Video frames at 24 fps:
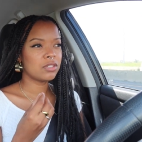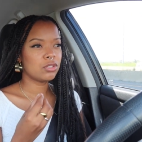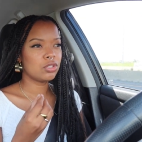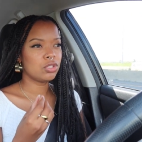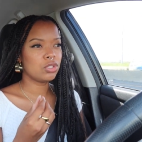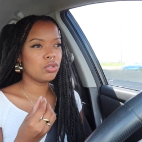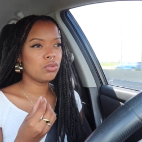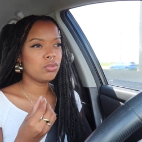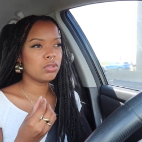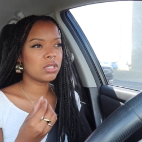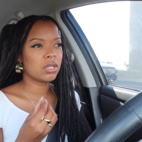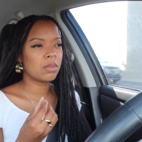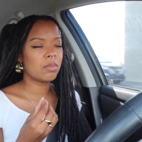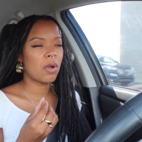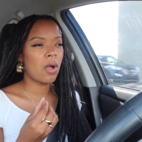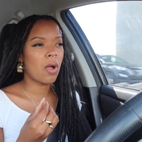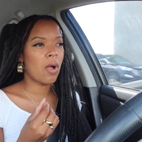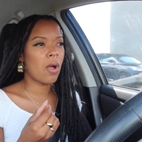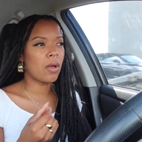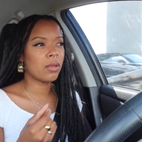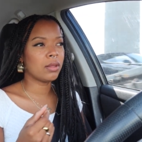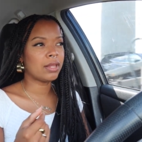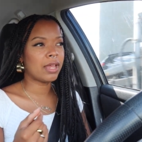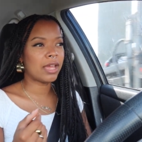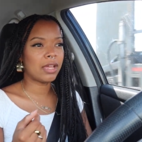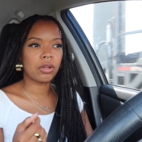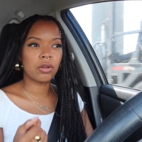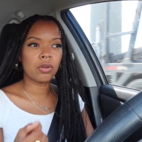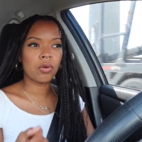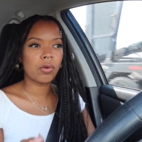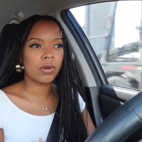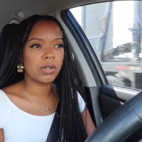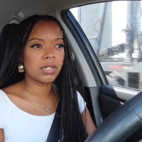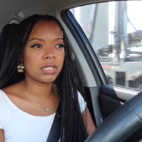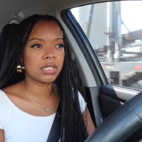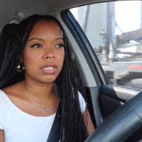Do some
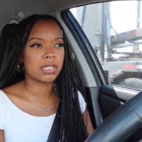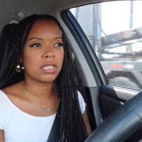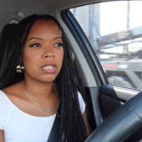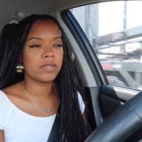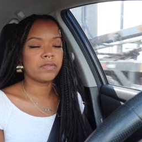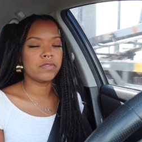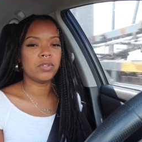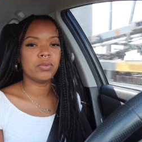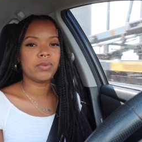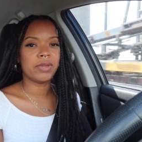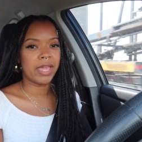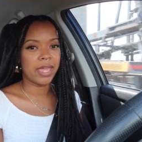online courses if you